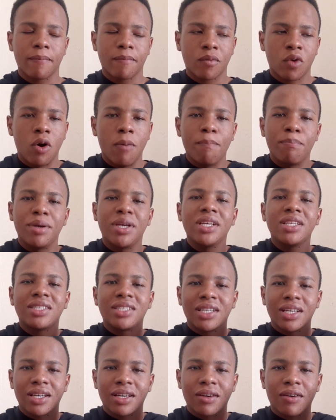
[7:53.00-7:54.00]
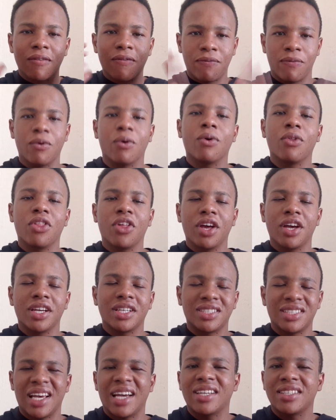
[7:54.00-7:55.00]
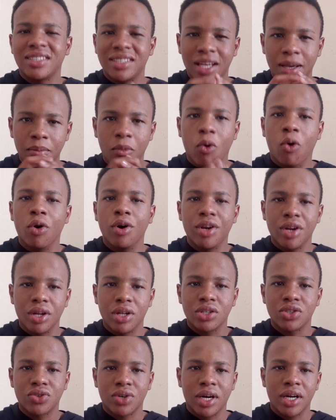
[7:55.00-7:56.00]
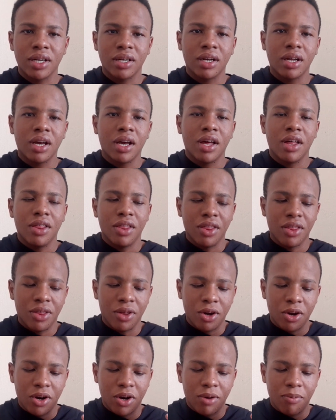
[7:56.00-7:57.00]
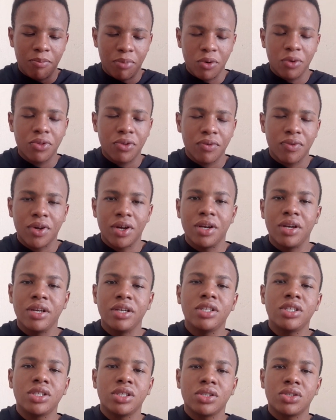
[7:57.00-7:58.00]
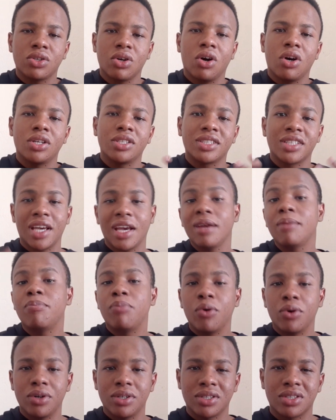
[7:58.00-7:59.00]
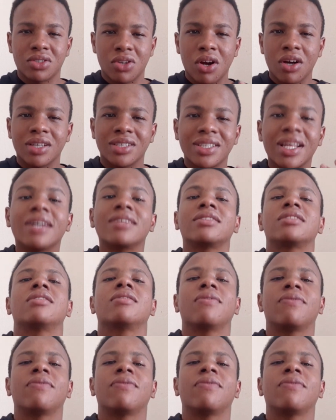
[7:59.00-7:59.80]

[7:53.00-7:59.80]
competing for the exact same audience, right? They're, both of their niches are skateboarders. As long as that's the